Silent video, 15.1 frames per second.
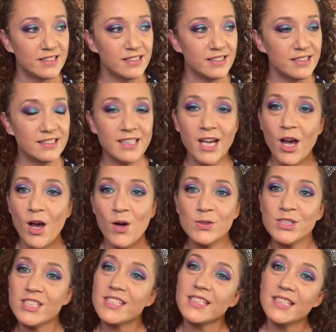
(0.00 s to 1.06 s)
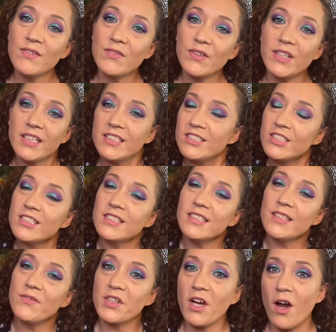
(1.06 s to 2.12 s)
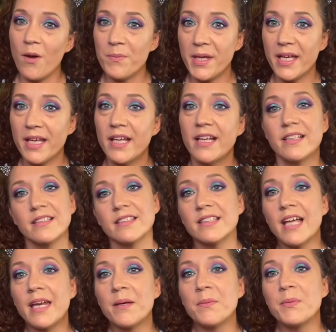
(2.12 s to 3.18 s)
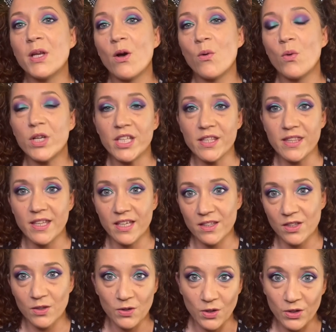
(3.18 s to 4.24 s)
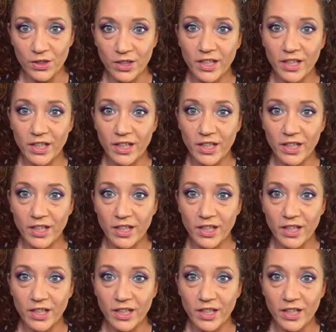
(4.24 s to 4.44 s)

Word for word: No, just leave a just leave a comment letting me know what you think of the look.